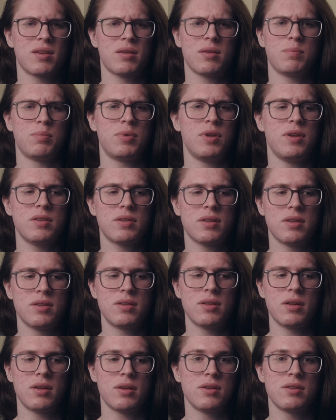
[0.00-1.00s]
please
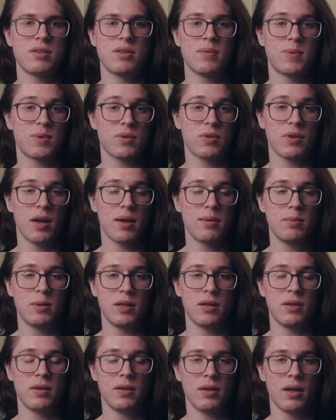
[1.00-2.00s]
consider
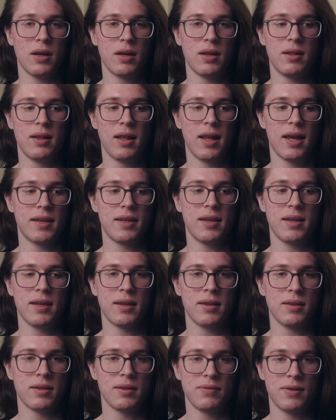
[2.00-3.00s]
subscribing and
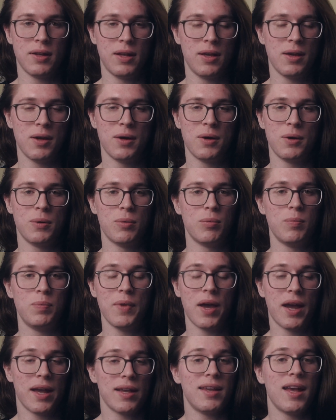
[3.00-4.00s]
liking the video,
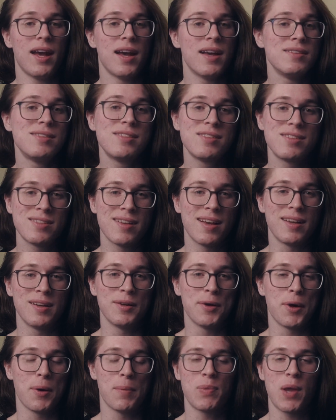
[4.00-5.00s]
I guess. I don't
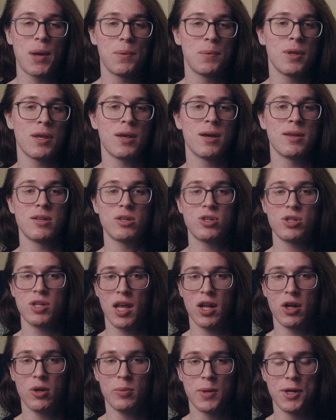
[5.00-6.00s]
know, I'm not really on this
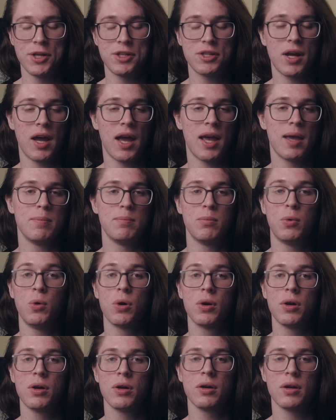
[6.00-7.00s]
channel much. I am
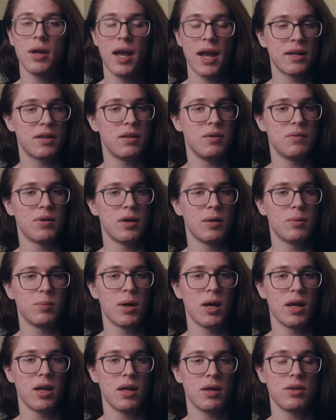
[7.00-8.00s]
more active on
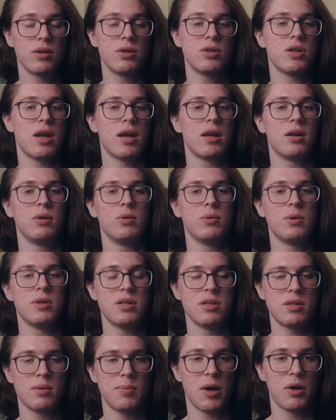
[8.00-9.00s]
my other channel, which
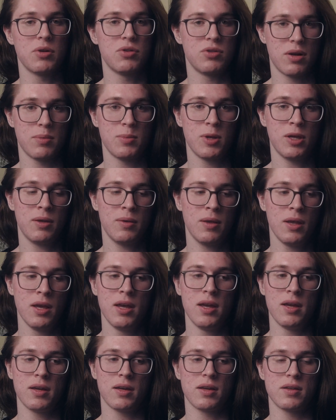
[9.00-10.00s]
is about drumming,
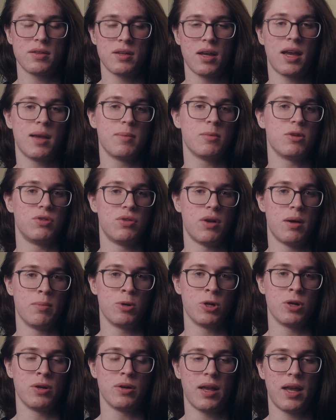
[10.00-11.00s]
because I am a
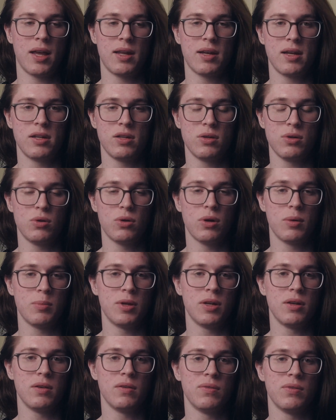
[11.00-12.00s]
drummer and I do a
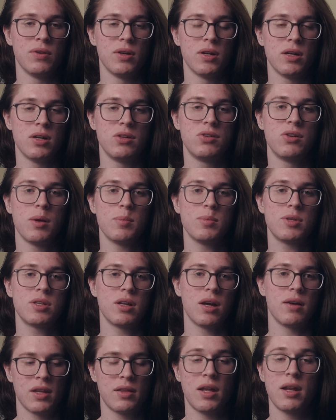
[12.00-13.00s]
bit of drum
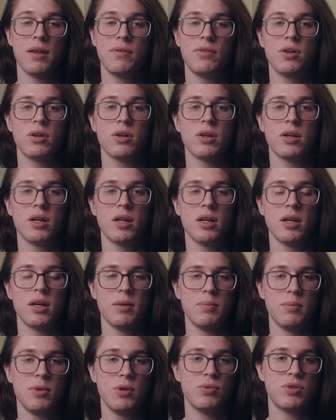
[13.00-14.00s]
stuff. Then if you're
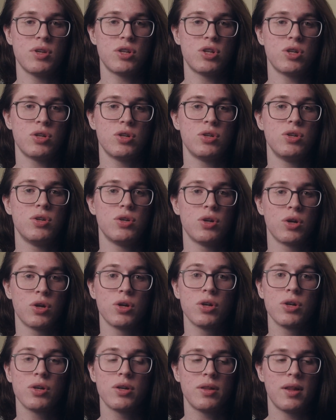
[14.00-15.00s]
a musician nerd